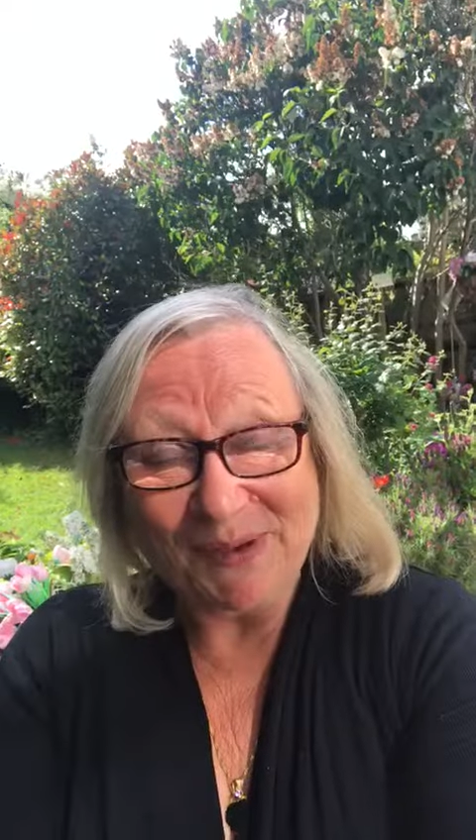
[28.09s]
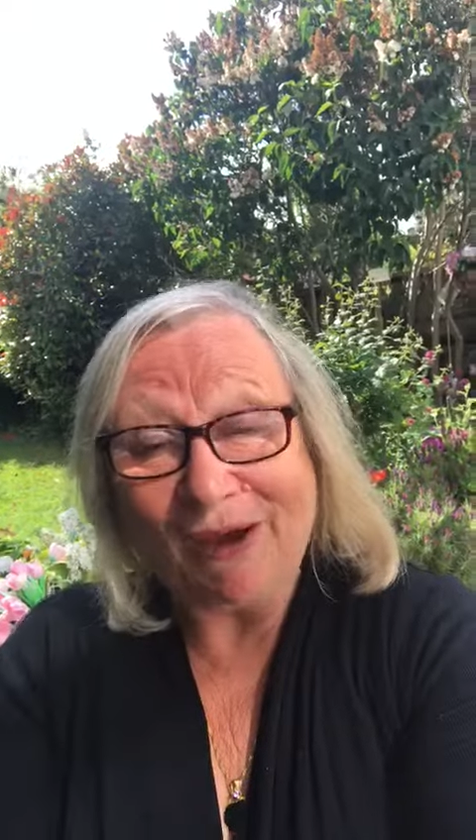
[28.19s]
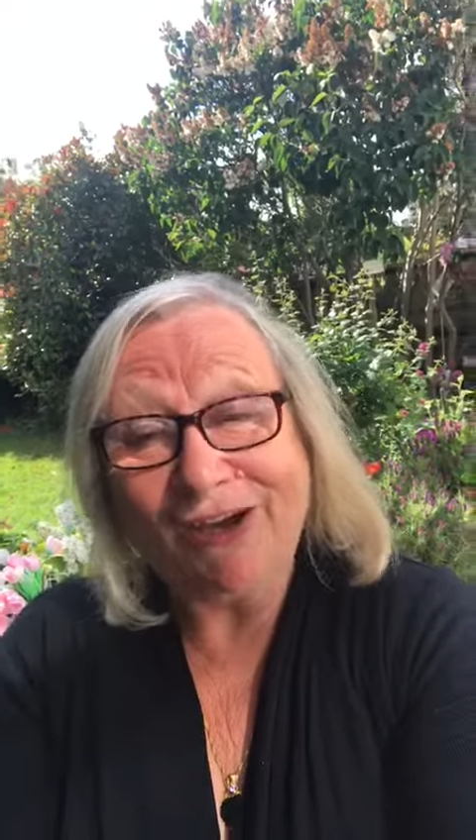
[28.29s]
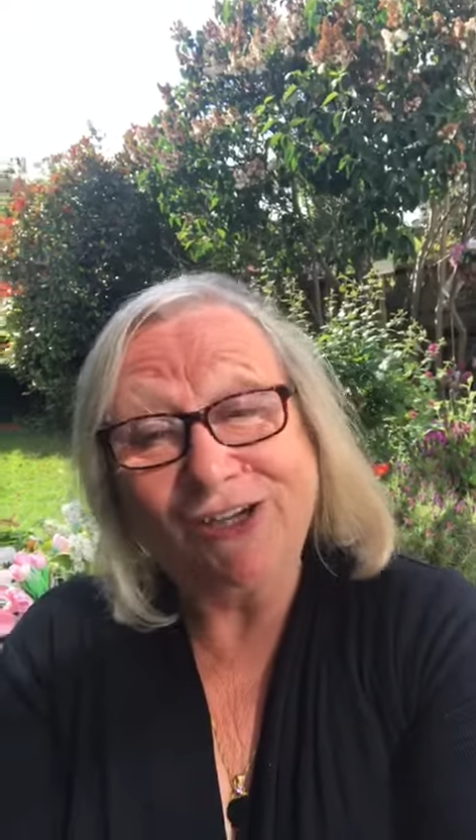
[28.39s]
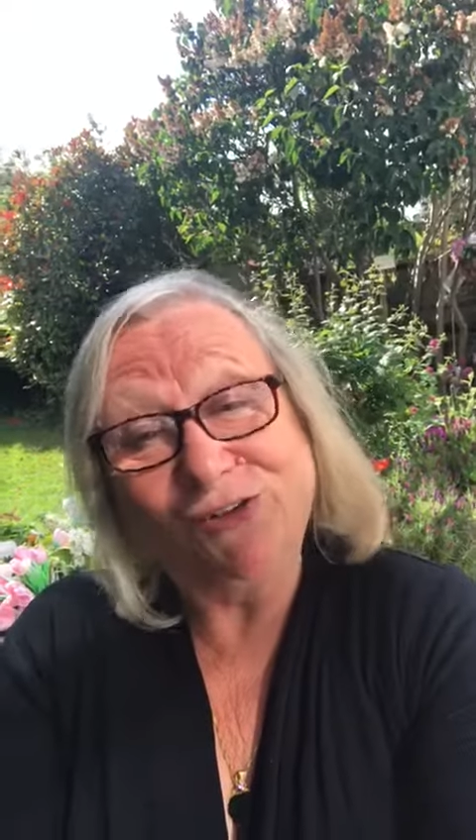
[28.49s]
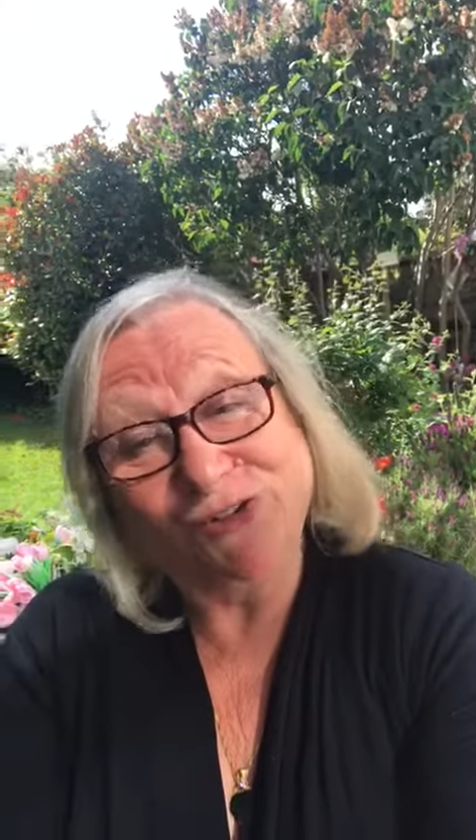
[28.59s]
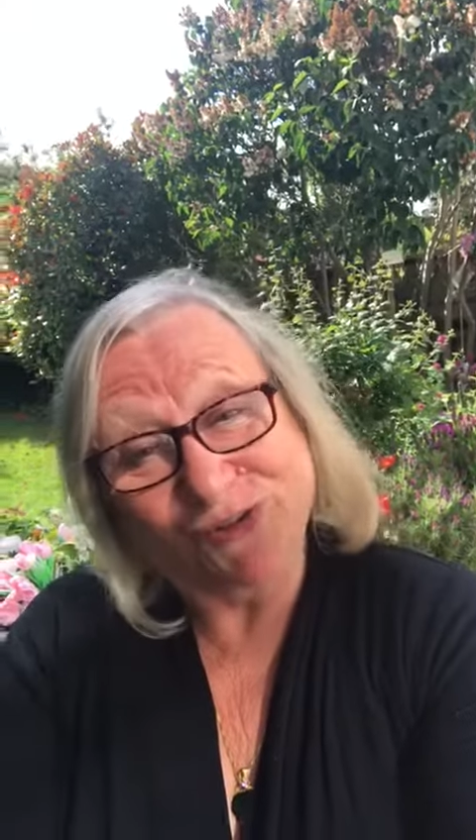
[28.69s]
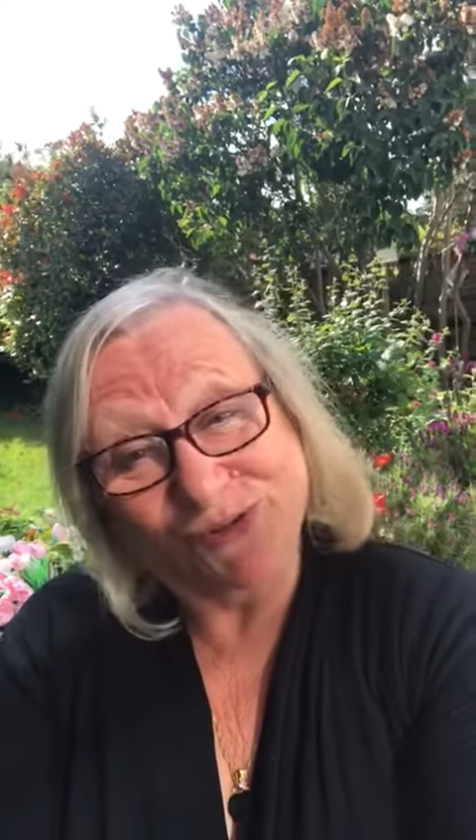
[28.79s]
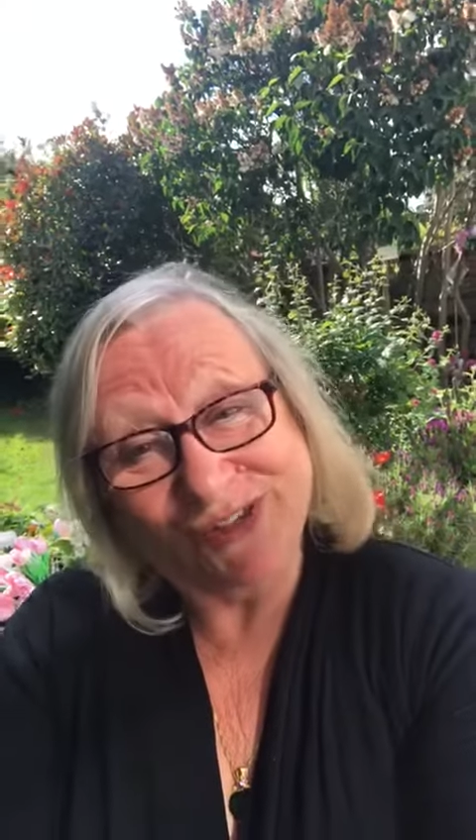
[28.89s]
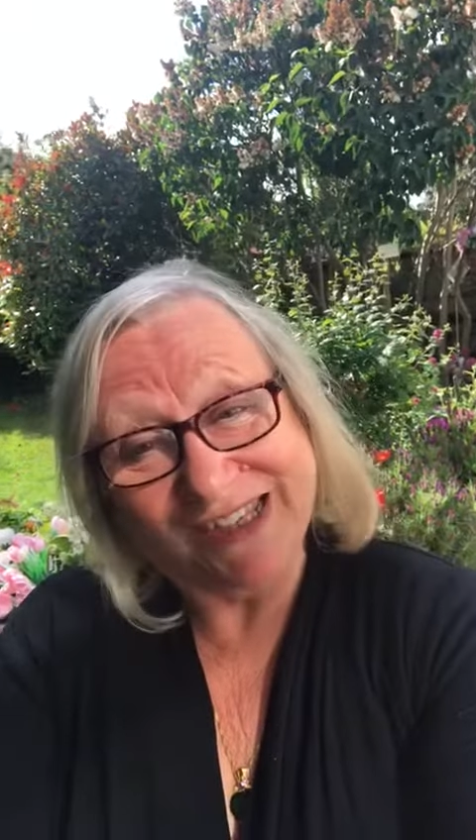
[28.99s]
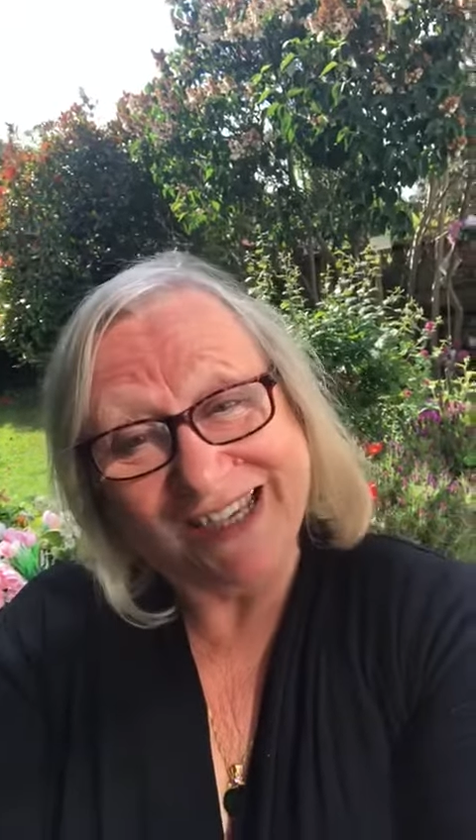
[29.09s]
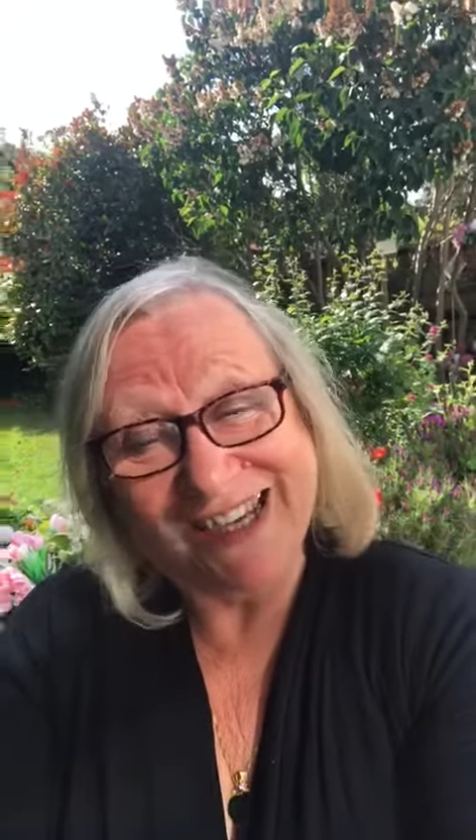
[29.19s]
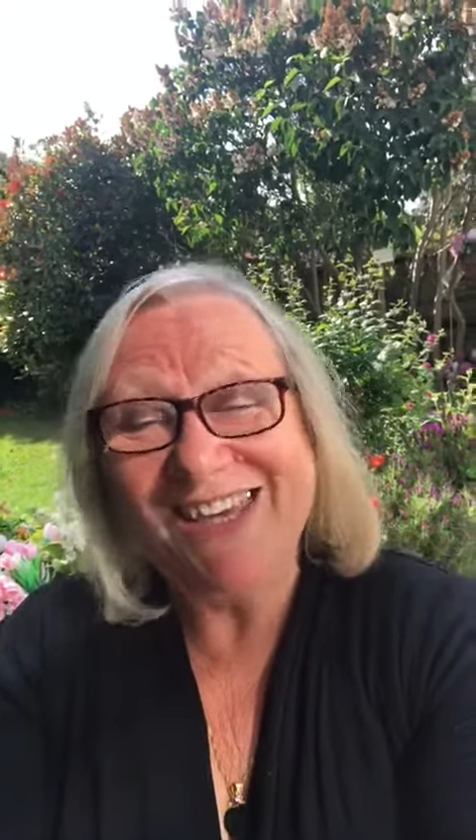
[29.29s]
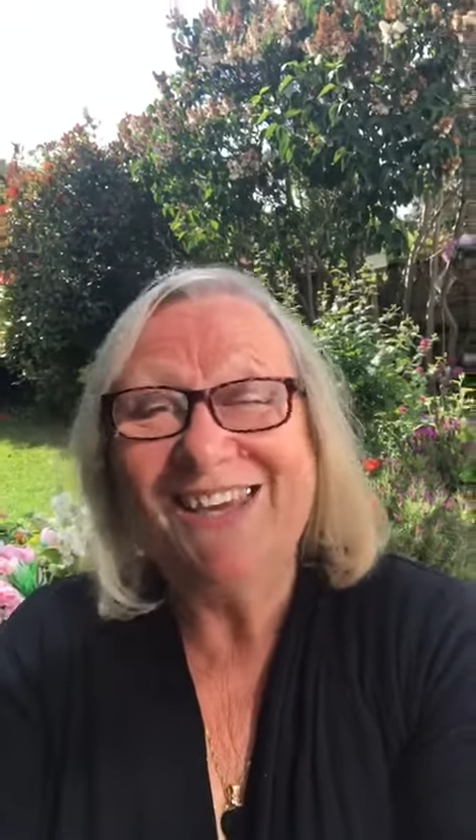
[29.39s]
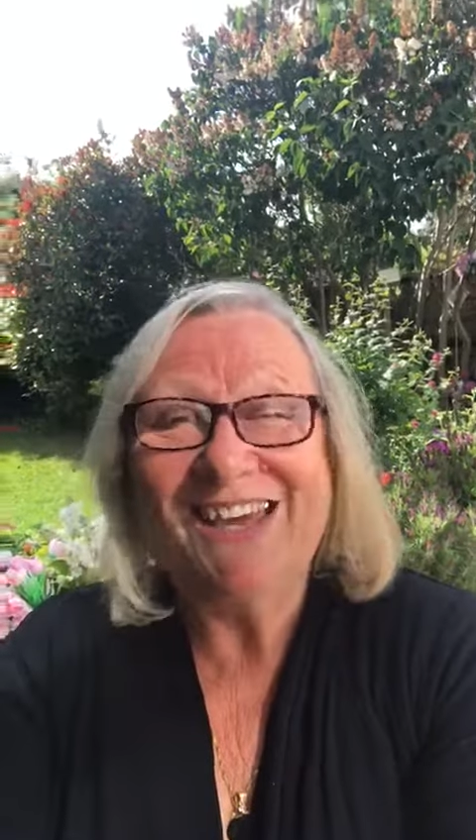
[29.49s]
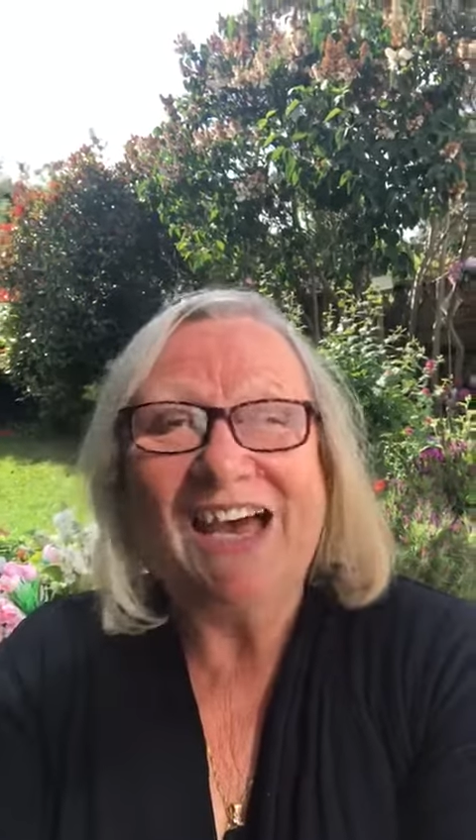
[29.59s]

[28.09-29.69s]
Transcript: behind locked doors nearly.